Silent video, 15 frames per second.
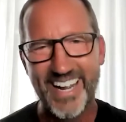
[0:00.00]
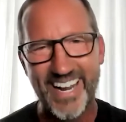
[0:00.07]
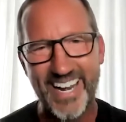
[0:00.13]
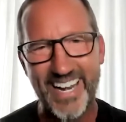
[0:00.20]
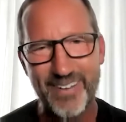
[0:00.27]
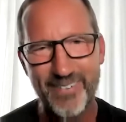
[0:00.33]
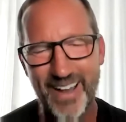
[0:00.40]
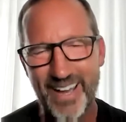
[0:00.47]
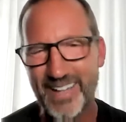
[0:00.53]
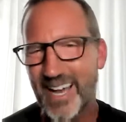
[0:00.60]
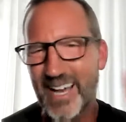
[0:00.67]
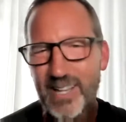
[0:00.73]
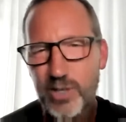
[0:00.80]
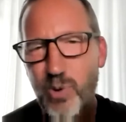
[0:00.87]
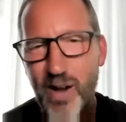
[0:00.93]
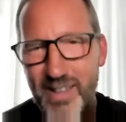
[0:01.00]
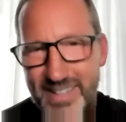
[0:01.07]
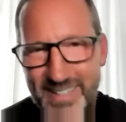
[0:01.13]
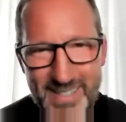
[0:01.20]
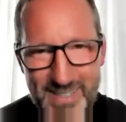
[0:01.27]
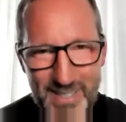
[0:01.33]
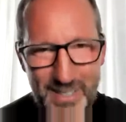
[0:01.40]
anyway, the, the
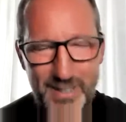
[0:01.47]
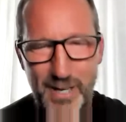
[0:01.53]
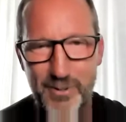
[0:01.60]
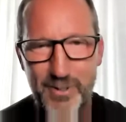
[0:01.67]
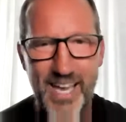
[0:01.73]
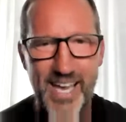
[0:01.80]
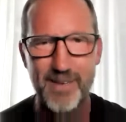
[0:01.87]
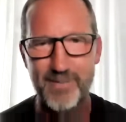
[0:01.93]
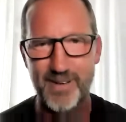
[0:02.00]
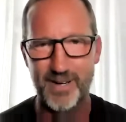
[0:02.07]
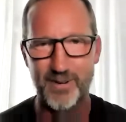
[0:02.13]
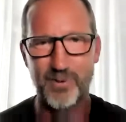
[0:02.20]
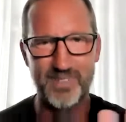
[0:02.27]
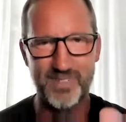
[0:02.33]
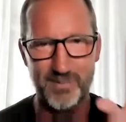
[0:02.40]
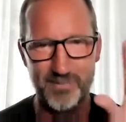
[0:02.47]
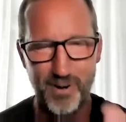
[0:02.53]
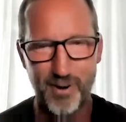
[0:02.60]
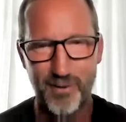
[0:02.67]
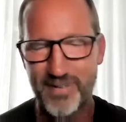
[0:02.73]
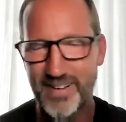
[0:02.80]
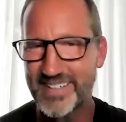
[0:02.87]
quality's still okay, but it wasn't
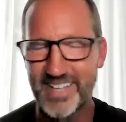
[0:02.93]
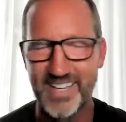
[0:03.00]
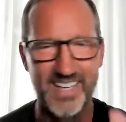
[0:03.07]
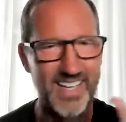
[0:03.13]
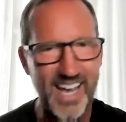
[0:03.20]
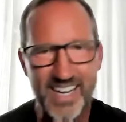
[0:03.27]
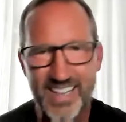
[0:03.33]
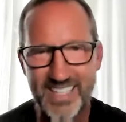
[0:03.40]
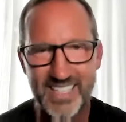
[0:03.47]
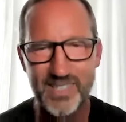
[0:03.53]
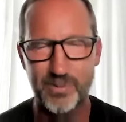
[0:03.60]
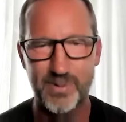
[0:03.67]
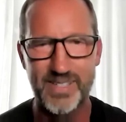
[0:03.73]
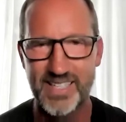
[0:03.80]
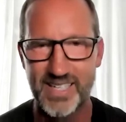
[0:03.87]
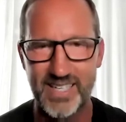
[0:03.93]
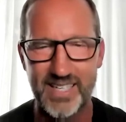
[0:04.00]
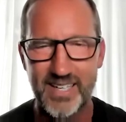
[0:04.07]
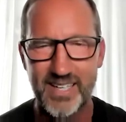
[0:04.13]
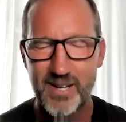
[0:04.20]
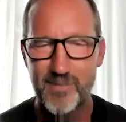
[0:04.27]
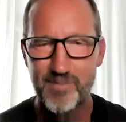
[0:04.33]
perfect. And a lot of things we
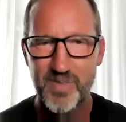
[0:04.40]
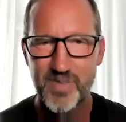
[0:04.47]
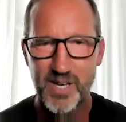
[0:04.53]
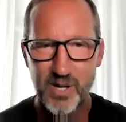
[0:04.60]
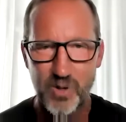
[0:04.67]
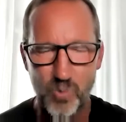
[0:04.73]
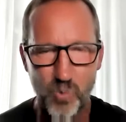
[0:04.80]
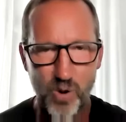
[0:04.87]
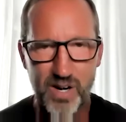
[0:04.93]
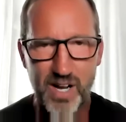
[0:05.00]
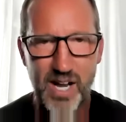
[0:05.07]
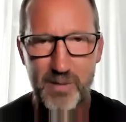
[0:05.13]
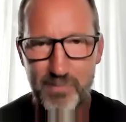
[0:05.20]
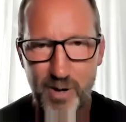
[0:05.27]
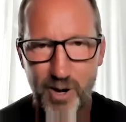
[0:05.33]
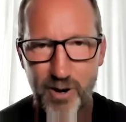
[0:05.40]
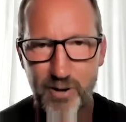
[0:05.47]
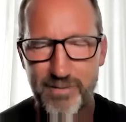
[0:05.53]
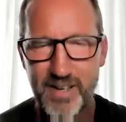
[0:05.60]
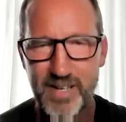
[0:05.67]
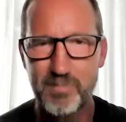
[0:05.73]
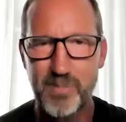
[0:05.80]
did were not
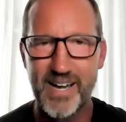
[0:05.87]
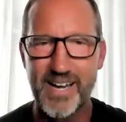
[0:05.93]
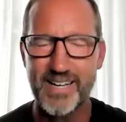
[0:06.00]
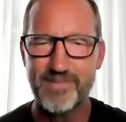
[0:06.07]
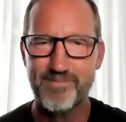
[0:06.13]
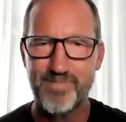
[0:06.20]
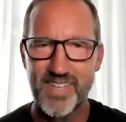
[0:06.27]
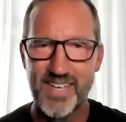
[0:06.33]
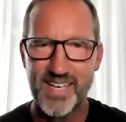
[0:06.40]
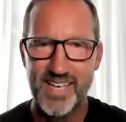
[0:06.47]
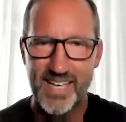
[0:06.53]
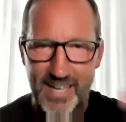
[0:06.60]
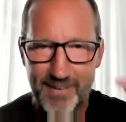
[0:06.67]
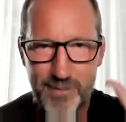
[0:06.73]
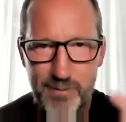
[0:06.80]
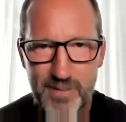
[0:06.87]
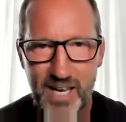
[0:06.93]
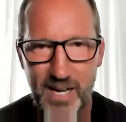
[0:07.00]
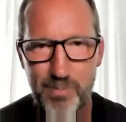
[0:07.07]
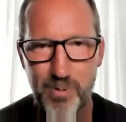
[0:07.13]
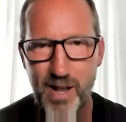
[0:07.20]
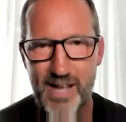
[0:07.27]
perfect. But if you've
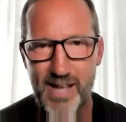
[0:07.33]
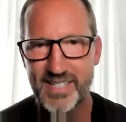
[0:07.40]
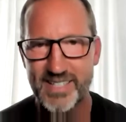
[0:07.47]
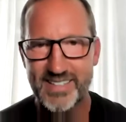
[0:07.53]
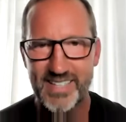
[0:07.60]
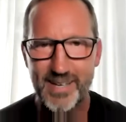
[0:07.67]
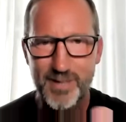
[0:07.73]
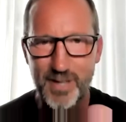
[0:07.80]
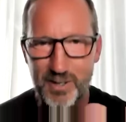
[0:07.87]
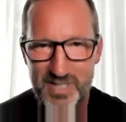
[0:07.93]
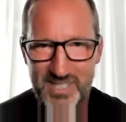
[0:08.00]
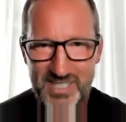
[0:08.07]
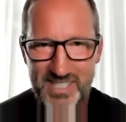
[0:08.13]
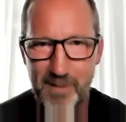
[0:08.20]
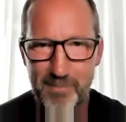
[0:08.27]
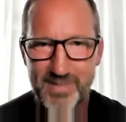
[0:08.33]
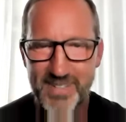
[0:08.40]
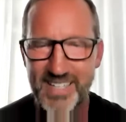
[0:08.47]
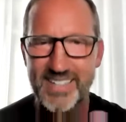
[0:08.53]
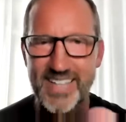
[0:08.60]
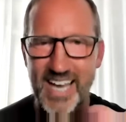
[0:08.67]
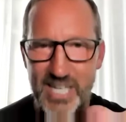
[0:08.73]
got a project, if there's
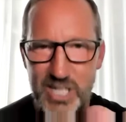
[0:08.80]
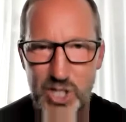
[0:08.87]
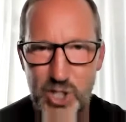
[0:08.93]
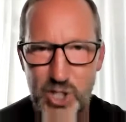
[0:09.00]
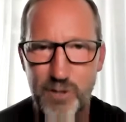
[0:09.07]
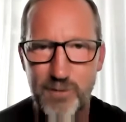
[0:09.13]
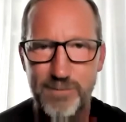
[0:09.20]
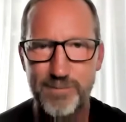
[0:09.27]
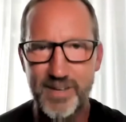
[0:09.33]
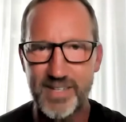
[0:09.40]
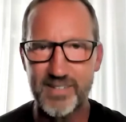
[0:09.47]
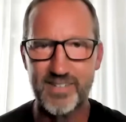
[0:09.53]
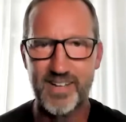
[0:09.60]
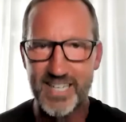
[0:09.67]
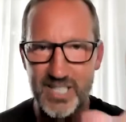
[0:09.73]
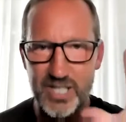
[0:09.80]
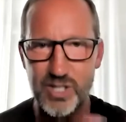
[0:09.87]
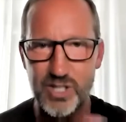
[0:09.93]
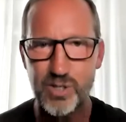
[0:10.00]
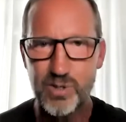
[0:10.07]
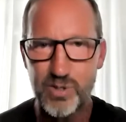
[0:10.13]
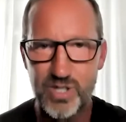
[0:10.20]
something that you feel like
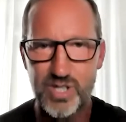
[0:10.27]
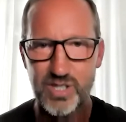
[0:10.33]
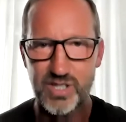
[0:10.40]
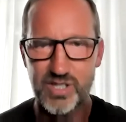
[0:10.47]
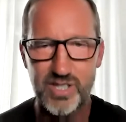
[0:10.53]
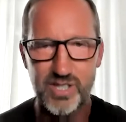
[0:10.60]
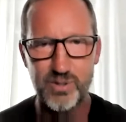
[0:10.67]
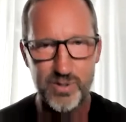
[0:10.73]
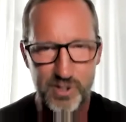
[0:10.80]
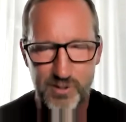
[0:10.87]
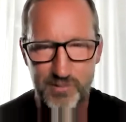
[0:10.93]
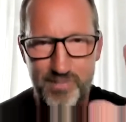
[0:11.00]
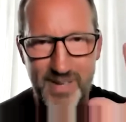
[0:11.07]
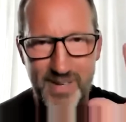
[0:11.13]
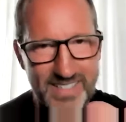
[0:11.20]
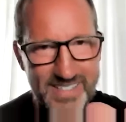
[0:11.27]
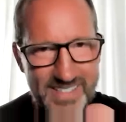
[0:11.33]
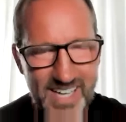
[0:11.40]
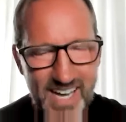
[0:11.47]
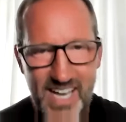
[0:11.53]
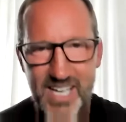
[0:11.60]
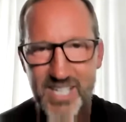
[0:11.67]
you should do, you've been
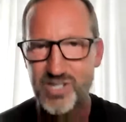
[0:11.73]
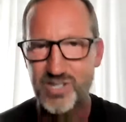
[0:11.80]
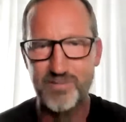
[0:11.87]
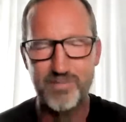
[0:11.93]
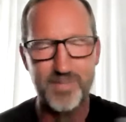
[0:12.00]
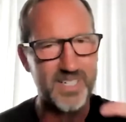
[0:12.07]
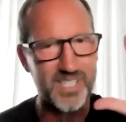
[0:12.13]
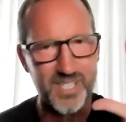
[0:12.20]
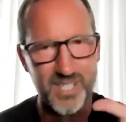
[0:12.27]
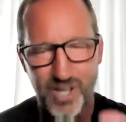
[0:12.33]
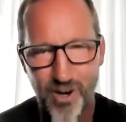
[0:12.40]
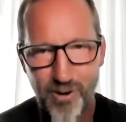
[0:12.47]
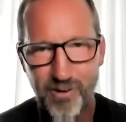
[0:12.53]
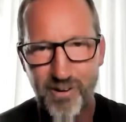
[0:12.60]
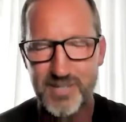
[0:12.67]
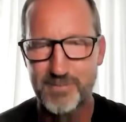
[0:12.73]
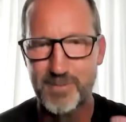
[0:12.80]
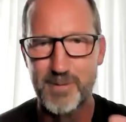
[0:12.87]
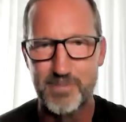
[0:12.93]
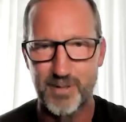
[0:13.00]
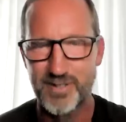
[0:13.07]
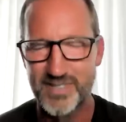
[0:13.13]
nudged, you've been encouraged,
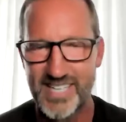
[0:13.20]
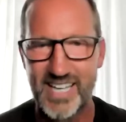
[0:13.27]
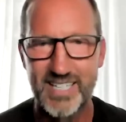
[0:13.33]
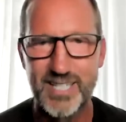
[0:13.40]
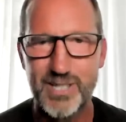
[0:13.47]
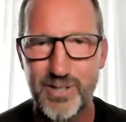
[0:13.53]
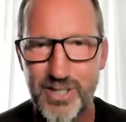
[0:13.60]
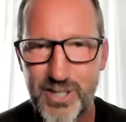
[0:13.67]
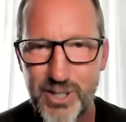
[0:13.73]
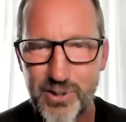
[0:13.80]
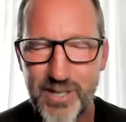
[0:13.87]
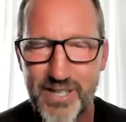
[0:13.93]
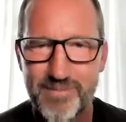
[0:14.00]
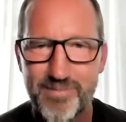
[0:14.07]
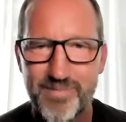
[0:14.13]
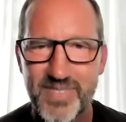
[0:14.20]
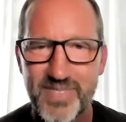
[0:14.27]
people are telling you to do it,